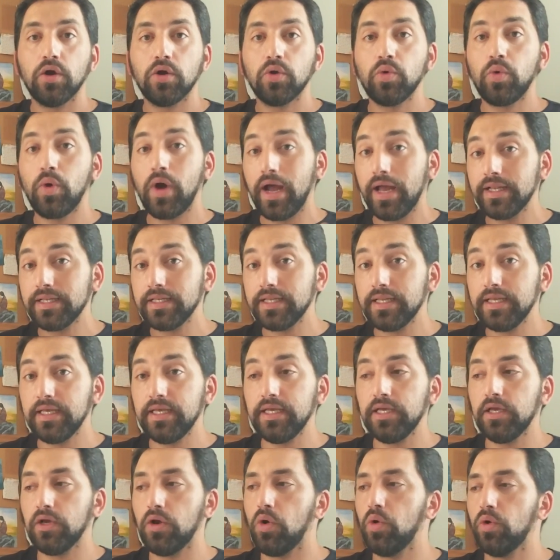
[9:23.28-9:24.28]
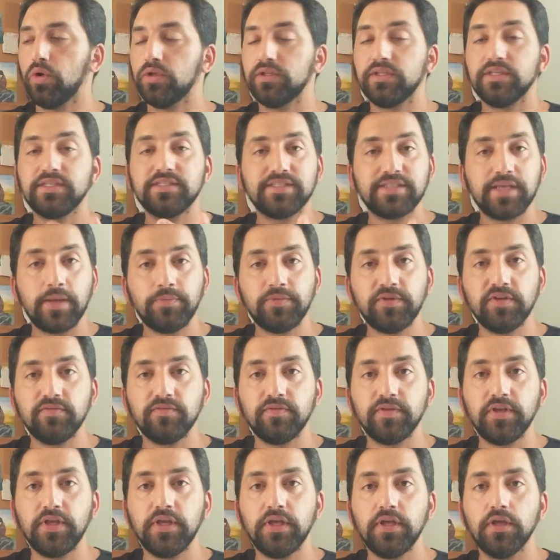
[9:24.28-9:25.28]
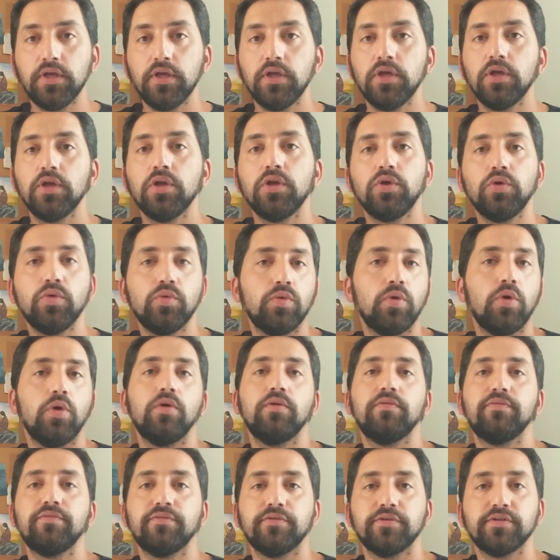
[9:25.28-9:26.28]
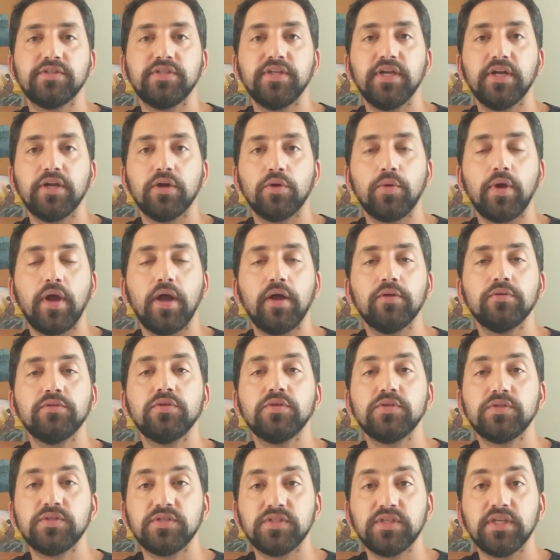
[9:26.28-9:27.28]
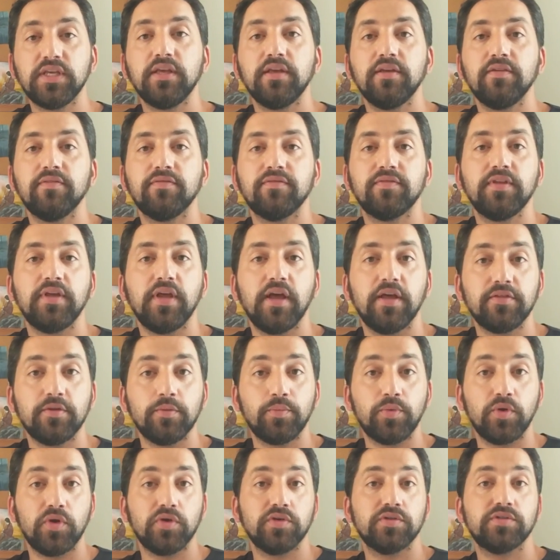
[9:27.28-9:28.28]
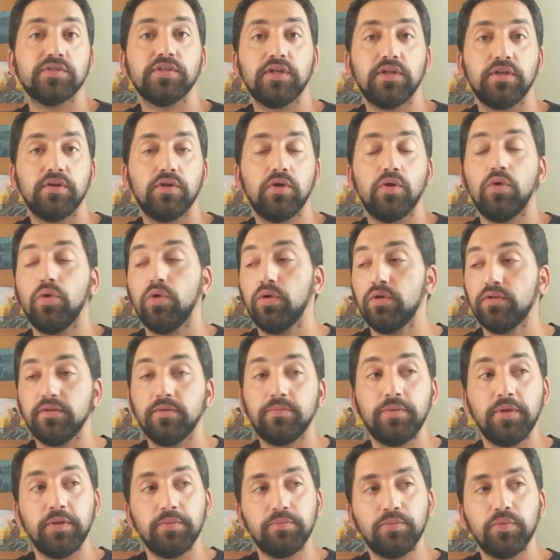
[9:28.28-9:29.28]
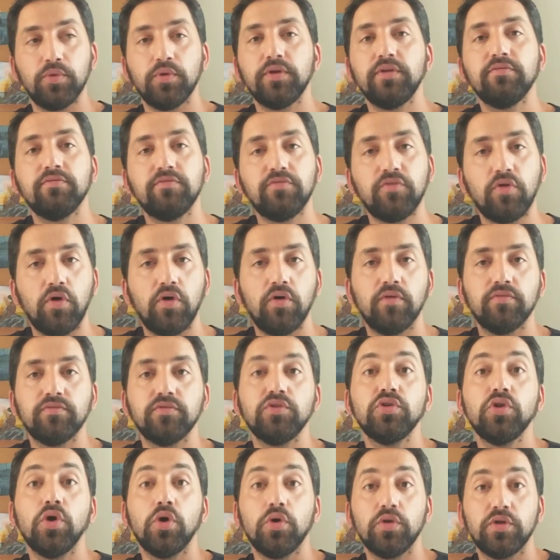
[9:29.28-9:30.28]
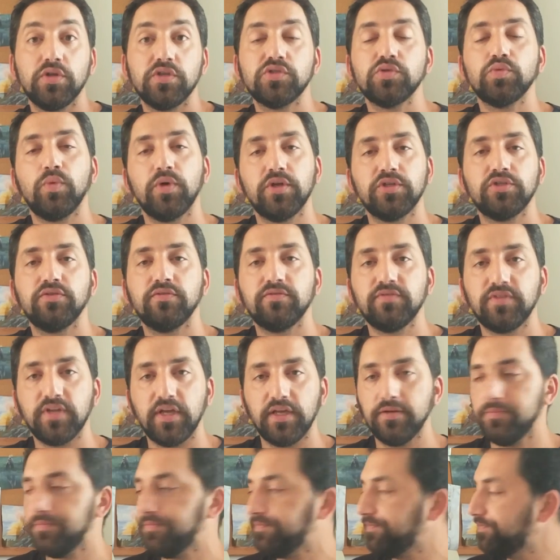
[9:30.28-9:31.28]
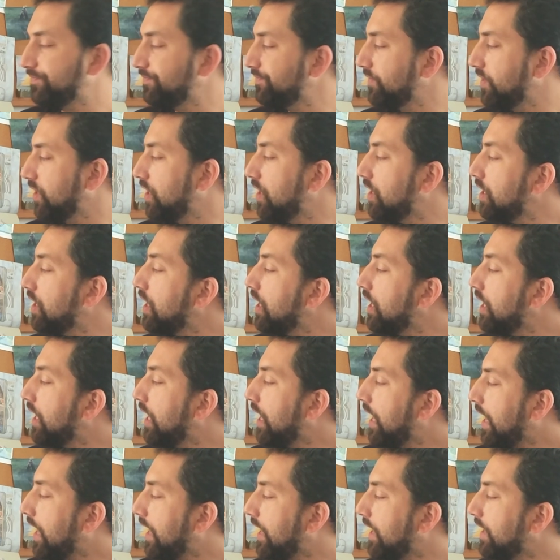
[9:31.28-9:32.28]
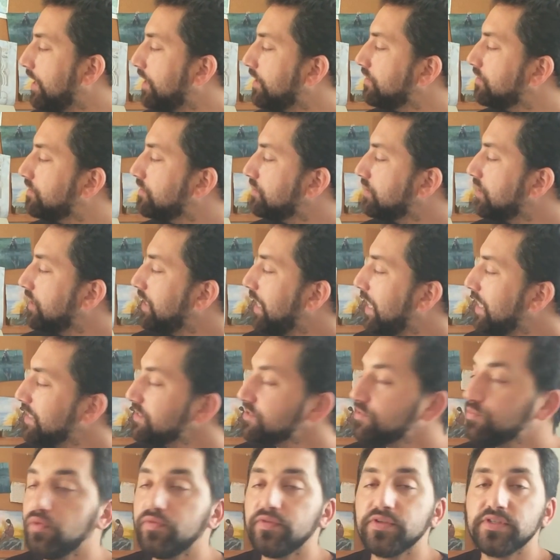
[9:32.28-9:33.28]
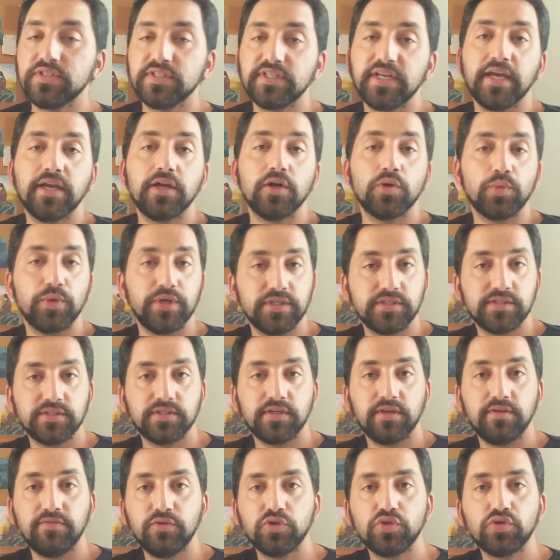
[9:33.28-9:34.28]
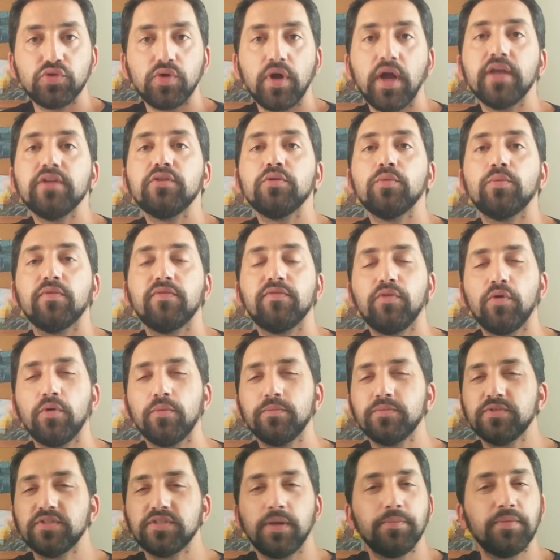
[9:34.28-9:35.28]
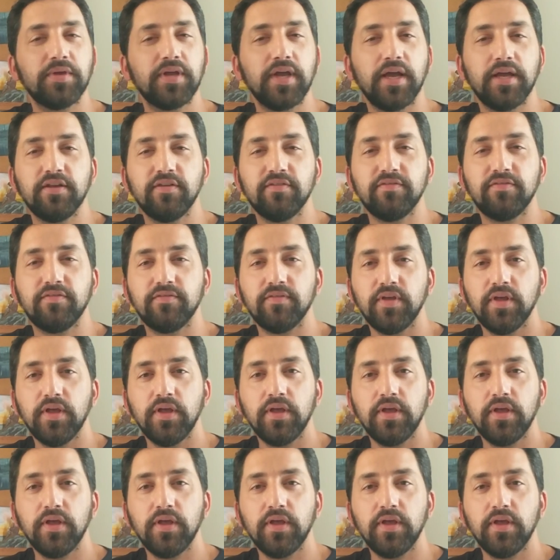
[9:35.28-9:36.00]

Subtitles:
quietly, or deceptively, you roll for sneak around to see if the other person or the people involved notice what you've done. And the last move is take a risk. If you try to perform some kind of